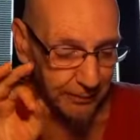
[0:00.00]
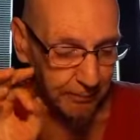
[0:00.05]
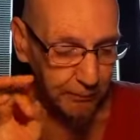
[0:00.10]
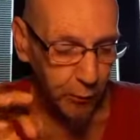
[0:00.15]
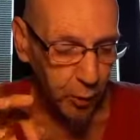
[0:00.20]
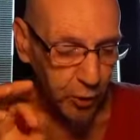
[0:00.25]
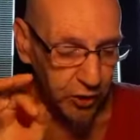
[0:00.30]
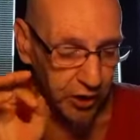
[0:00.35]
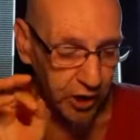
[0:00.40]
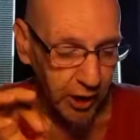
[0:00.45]

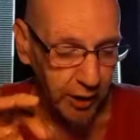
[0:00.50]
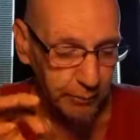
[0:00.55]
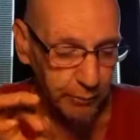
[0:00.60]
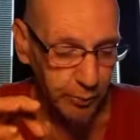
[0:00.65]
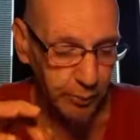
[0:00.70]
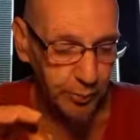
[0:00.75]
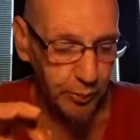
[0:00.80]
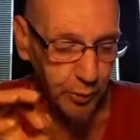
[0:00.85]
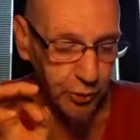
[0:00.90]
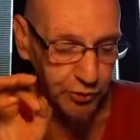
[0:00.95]
more
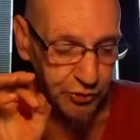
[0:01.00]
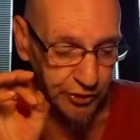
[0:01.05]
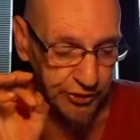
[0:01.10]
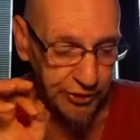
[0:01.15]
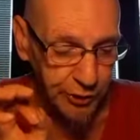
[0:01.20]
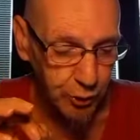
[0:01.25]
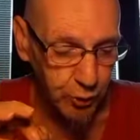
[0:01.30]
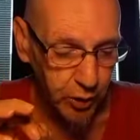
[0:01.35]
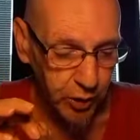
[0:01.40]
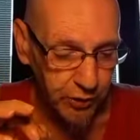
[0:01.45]
comparable to
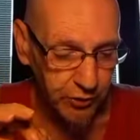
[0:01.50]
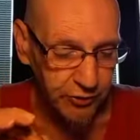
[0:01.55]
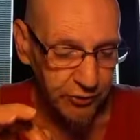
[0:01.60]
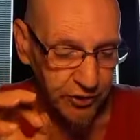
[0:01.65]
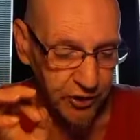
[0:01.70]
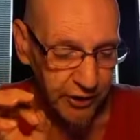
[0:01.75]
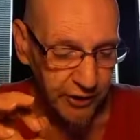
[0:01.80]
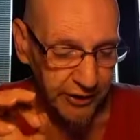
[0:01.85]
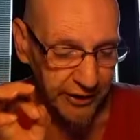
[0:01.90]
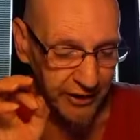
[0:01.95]
drugs
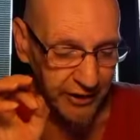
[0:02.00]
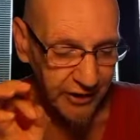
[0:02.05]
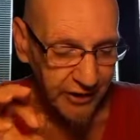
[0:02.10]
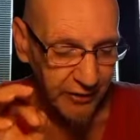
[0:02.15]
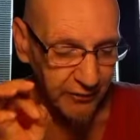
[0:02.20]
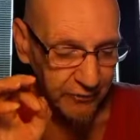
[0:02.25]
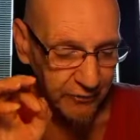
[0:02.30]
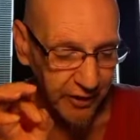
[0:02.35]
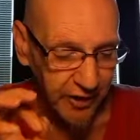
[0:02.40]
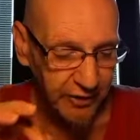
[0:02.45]
clinically
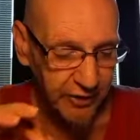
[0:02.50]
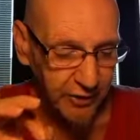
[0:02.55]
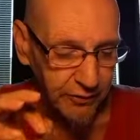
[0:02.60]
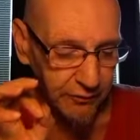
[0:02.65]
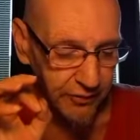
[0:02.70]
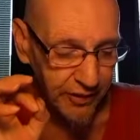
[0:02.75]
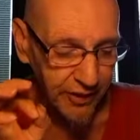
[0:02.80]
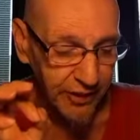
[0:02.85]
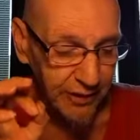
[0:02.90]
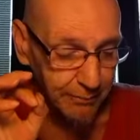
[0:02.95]

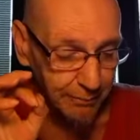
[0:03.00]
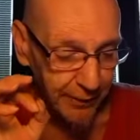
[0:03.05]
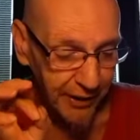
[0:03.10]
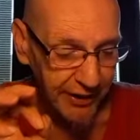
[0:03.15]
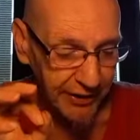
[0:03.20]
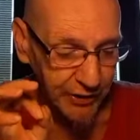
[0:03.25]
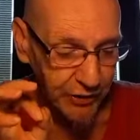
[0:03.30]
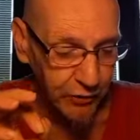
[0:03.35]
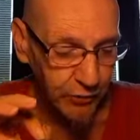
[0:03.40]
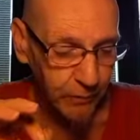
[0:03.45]
effective in
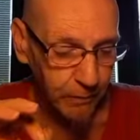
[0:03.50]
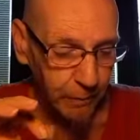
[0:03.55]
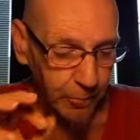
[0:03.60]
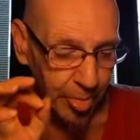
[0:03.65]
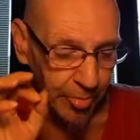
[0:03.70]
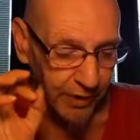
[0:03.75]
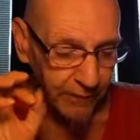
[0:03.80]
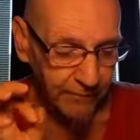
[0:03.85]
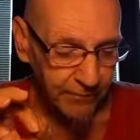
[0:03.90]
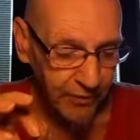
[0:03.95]
major
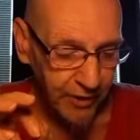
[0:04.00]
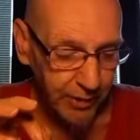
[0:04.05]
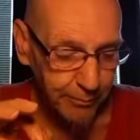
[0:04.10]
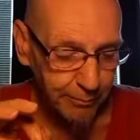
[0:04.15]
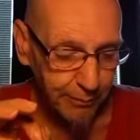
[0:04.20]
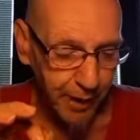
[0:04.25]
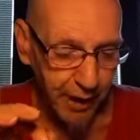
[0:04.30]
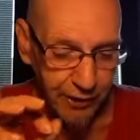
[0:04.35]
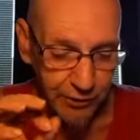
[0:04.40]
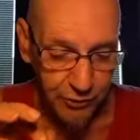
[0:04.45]
than
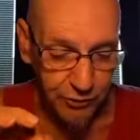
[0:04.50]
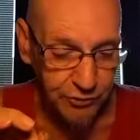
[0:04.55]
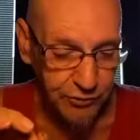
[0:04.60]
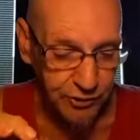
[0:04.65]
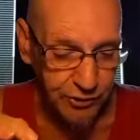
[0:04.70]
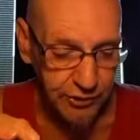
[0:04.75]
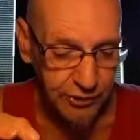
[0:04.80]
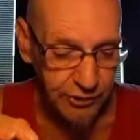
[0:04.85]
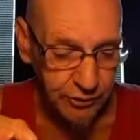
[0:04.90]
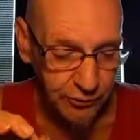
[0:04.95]
minor
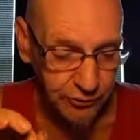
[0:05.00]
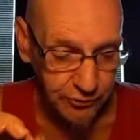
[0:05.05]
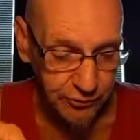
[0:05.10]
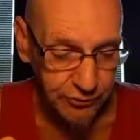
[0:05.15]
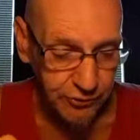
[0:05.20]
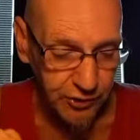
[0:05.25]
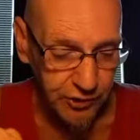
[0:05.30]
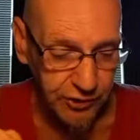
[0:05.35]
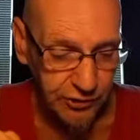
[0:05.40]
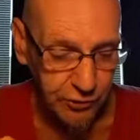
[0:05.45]

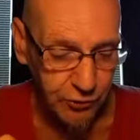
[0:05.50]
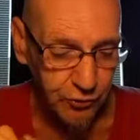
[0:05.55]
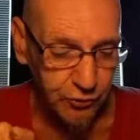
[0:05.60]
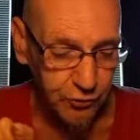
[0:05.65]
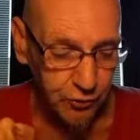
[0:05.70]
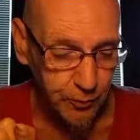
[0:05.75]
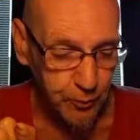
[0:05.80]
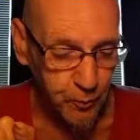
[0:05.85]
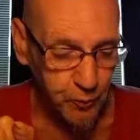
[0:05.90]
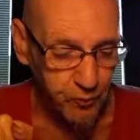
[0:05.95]

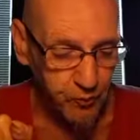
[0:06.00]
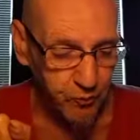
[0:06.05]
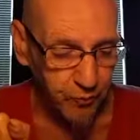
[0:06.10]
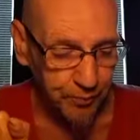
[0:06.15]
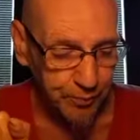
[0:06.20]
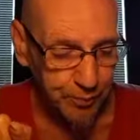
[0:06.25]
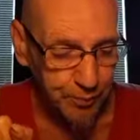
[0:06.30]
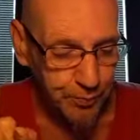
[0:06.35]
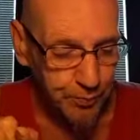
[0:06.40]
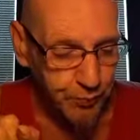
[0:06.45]
seizures.
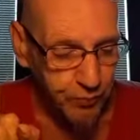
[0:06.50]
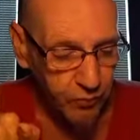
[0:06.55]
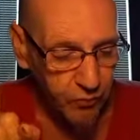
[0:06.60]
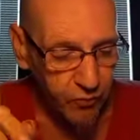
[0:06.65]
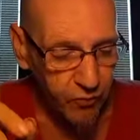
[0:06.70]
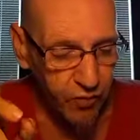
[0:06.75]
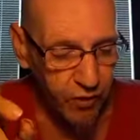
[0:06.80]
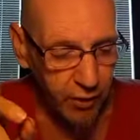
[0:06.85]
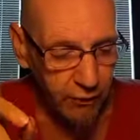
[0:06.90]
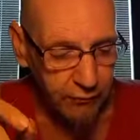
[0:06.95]

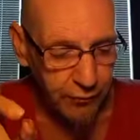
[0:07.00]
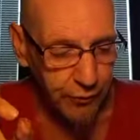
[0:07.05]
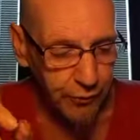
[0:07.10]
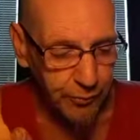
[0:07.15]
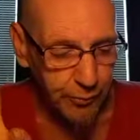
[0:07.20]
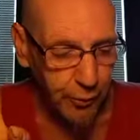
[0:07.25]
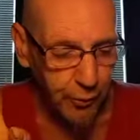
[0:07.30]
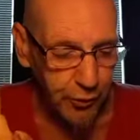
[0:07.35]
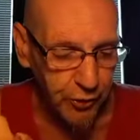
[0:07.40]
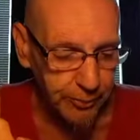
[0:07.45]

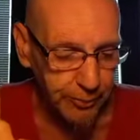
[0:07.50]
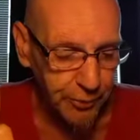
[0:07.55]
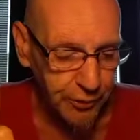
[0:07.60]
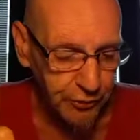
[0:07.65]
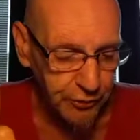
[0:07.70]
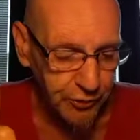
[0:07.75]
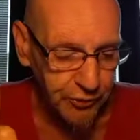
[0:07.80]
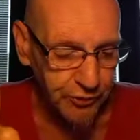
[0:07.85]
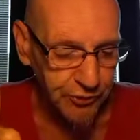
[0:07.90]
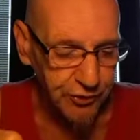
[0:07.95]
Furthermore, it
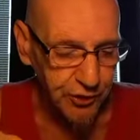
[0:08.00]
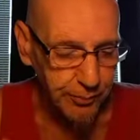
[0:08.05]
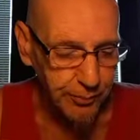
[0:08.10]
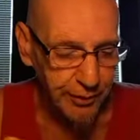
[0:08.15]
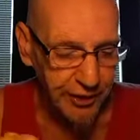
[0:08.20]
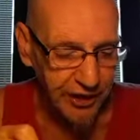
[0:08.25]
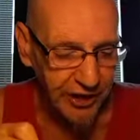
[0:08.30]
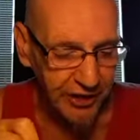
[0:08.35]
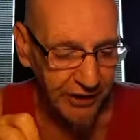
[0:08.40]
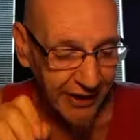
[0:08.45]
appears that
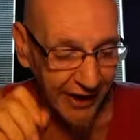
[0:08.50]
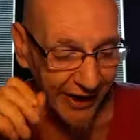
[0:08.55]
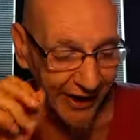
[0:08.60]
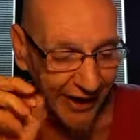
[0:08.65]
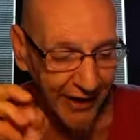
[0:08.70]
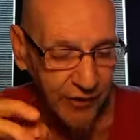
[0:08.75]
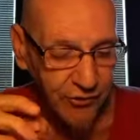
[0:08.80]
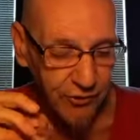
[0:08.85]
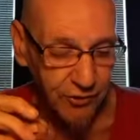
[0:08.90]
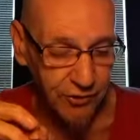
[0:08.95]
CBD
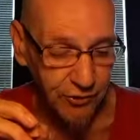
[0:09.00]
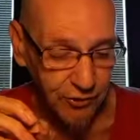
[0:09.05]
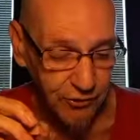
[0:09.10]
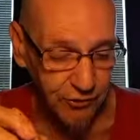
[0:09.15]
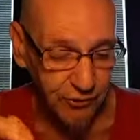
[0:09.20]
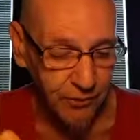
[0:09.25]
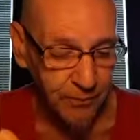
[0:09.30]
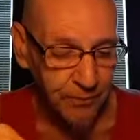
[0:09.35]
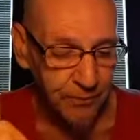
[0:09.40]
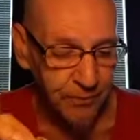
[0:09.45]
enhances